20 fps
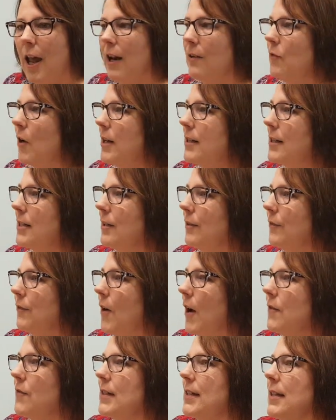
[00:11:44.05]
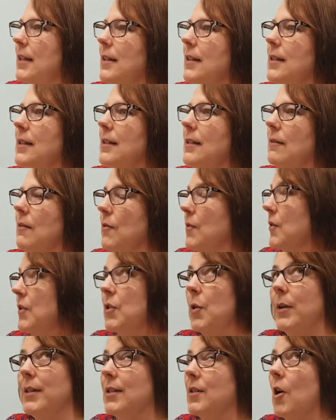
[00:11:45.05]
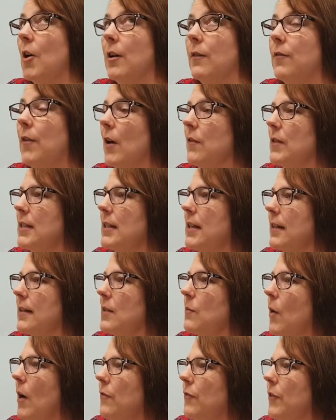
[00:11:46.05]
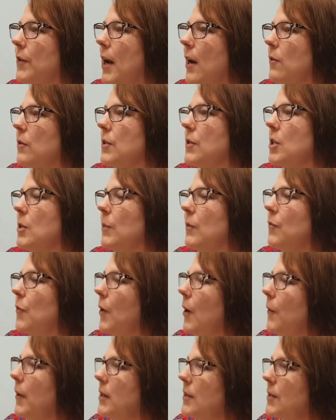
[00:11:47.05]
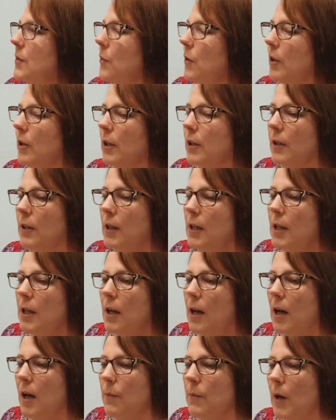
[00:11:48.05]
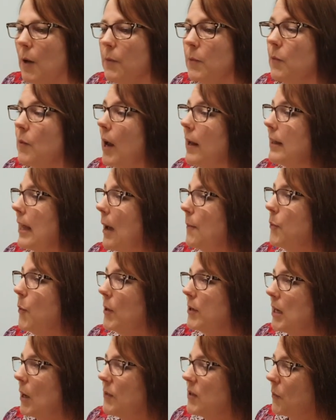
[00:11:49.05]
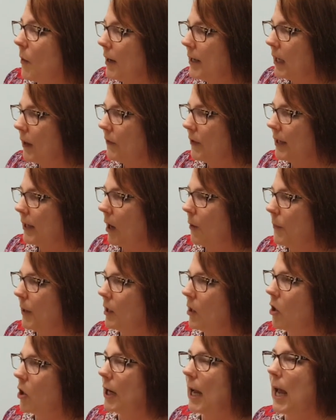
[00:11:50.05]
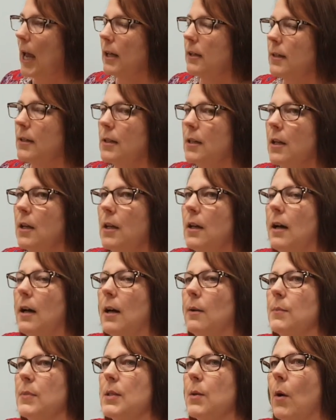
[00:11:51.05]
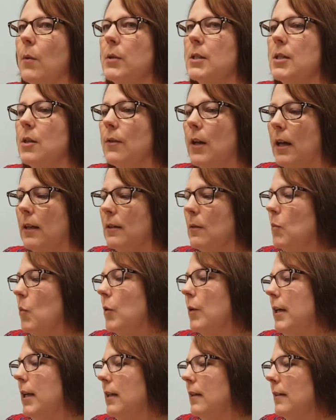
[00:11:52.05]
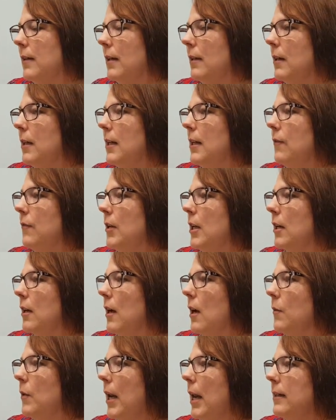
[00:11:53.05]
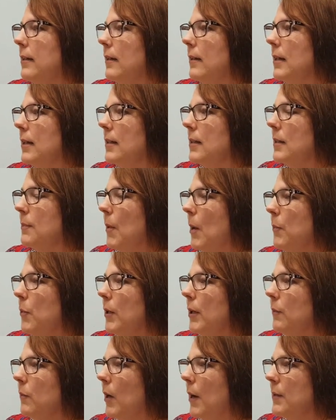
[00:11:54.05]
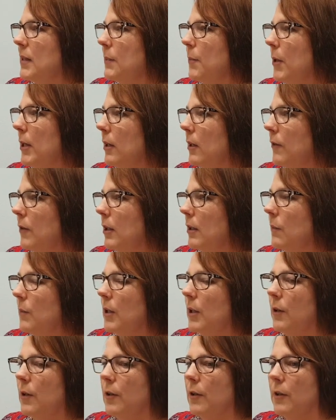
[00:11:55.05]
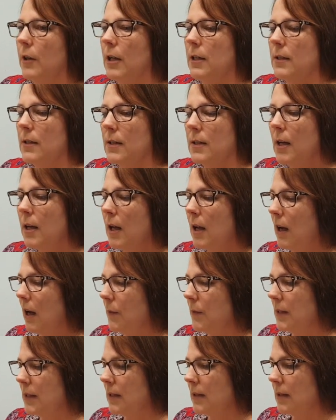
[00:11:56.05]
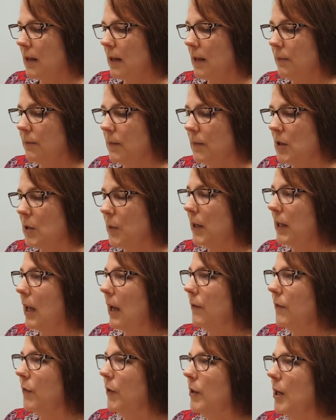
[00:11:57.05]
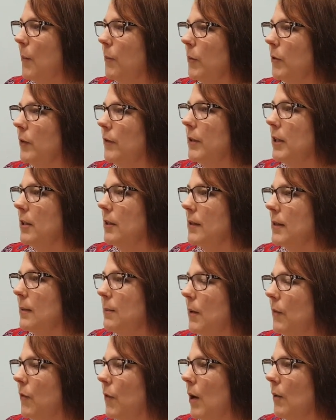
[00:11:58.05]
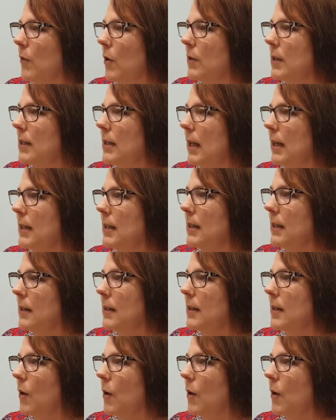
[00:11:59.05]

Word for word: And write till five or six. Sorry, start at five or six and write for an hour or two before I went to work. Um, I, at that point, I was writing everything out by longhand. Um, so I would do that in the morning, and then in the evening I would edit things by, when I was putting it on the computer. And I was um, doing that for a number of years before I wrote Slated.